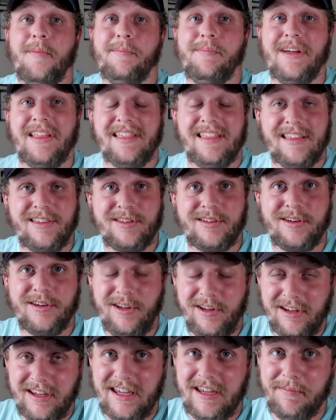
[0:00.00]
But this
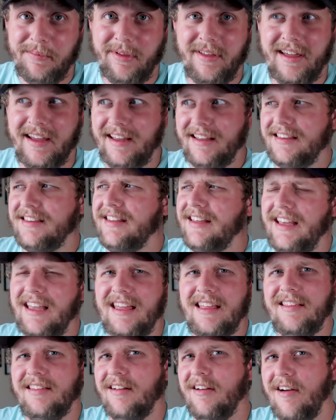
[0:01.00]
cookie place
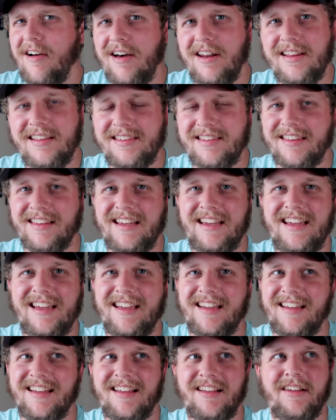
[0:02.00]
is honestly
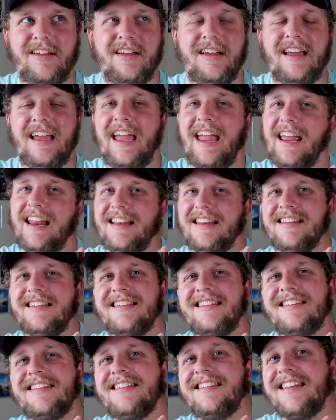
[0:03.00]

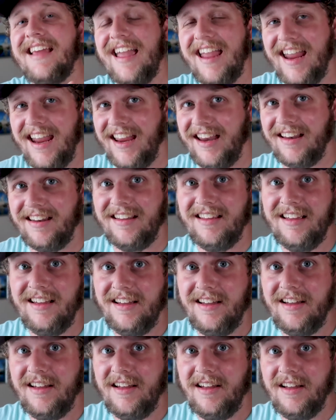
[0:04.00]
insane.
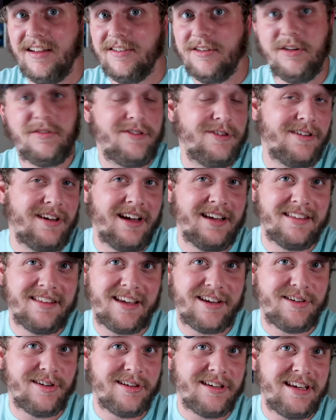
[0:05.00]
So if you guys
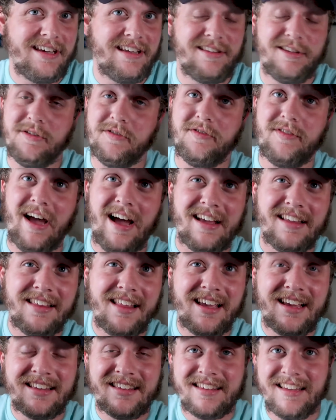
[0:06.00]
like cookies, you guys
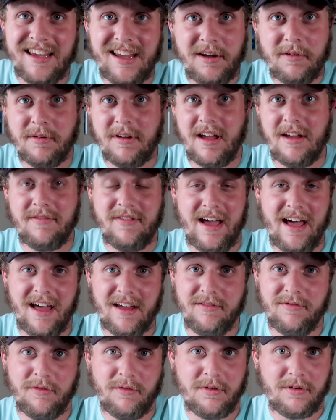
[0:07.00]
like seeing what I've
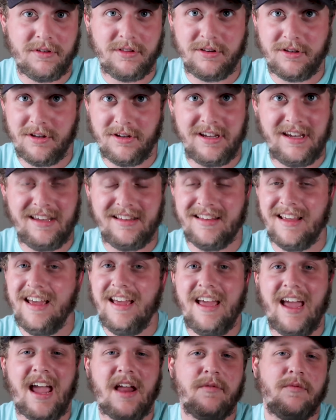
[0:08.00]
had for the cookies,
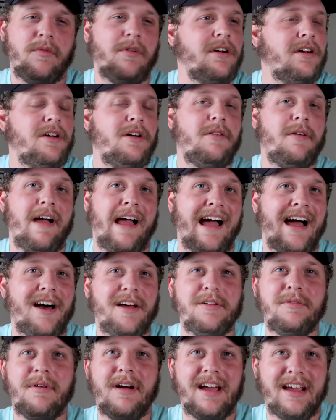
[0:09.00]
and want to know how
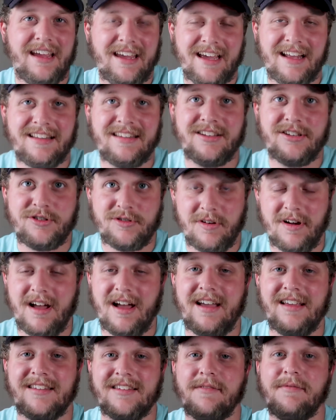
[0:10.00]
do I get to
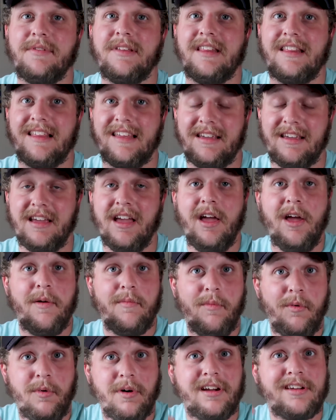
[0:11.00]
try some of the
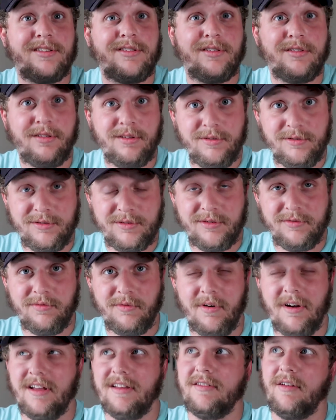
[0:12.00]
more exclusive
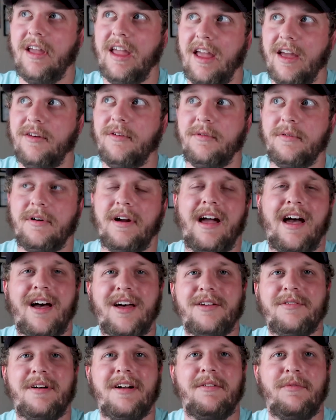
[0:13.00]
ones, and or how
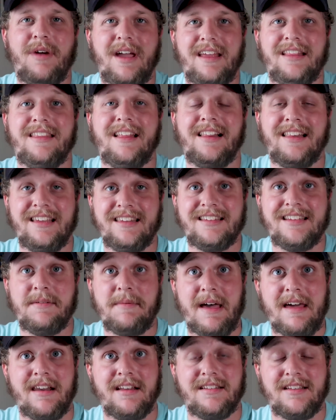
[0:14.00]
do I wait the least
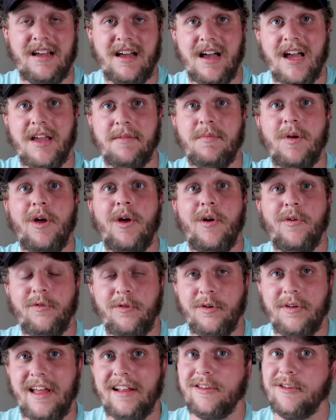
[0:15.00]
amount of time
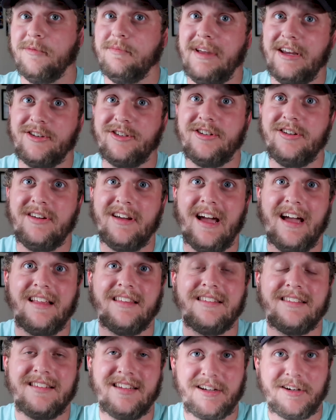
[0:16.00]
for that. So make sure you
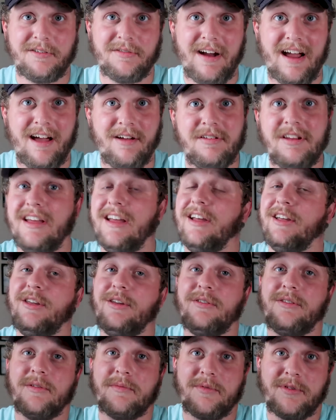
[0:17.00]
guys stick around, you
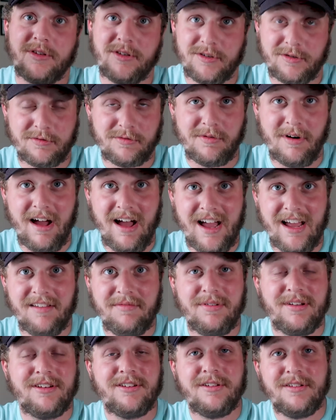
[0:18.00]

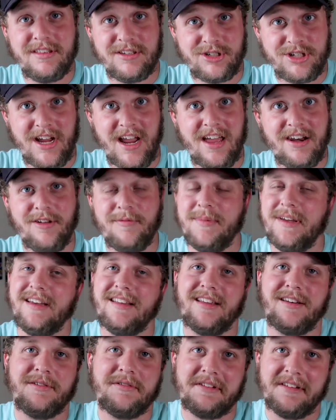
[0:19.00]
subscribe to the channel
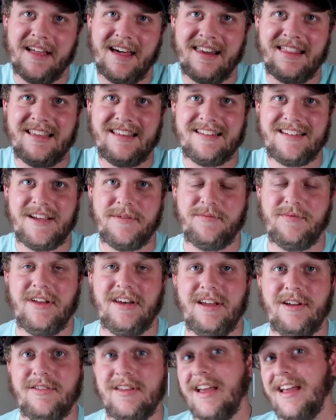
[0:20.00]
because I do a lot of these tip
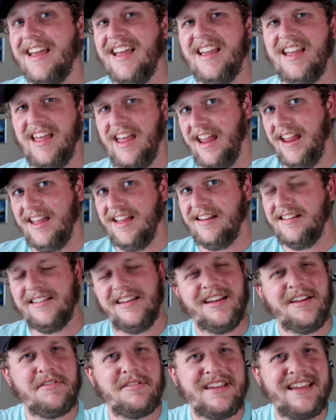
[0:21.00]
videos, and
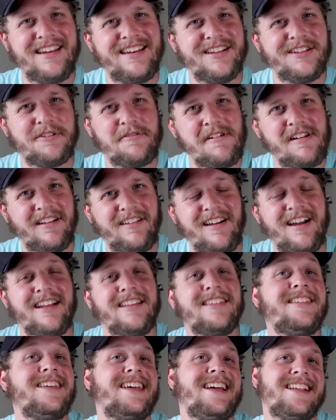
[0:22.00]
I go to Gideon's quite a lot,
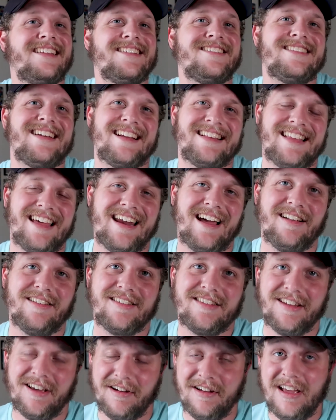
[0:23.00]
so you guys can check that out.
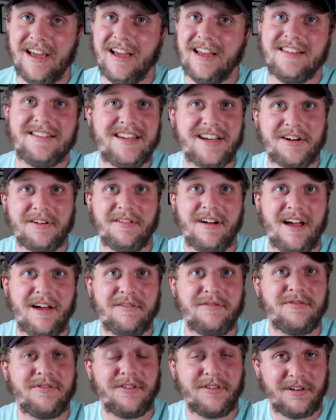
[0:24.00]
So stick
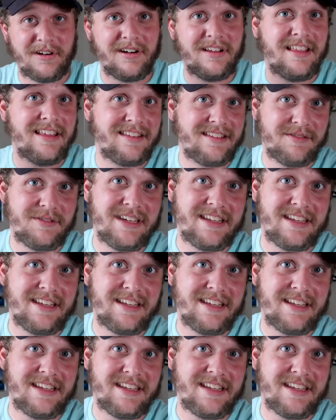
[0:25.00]
around for this